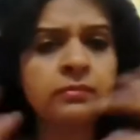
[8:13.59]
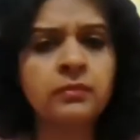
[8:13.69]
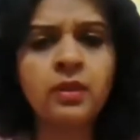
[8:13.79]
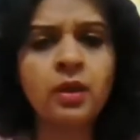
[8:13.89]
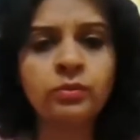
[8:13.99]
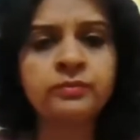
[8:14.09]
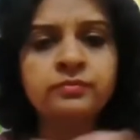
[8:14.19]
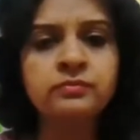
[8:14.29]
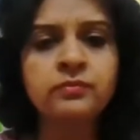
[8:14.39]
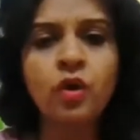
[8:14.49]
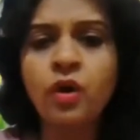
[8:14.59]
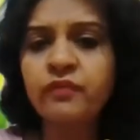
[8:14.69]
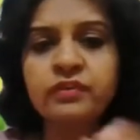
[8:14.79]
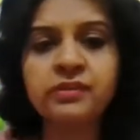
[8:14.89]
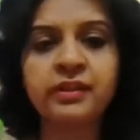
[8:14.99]
No,
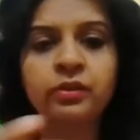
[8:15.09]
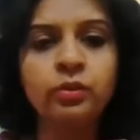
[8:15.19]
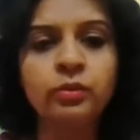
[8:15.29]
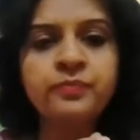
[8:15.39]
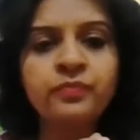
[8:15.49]
obviously no.